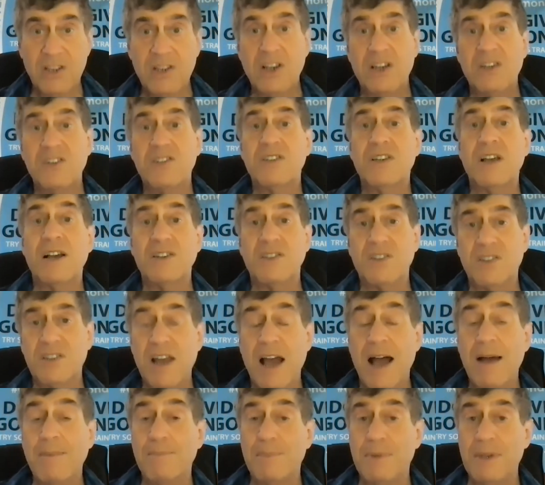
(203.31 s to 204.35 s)
Uh,
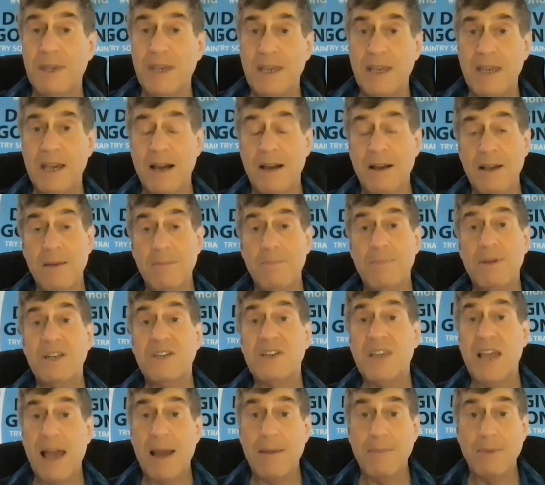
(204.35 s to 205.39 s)
stop the uh,
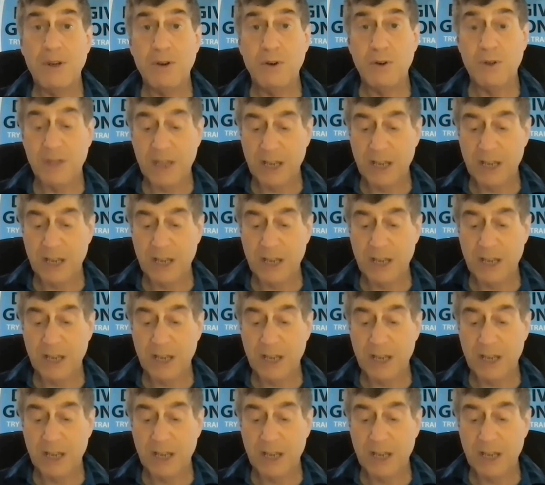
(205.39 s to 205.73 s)
pentameter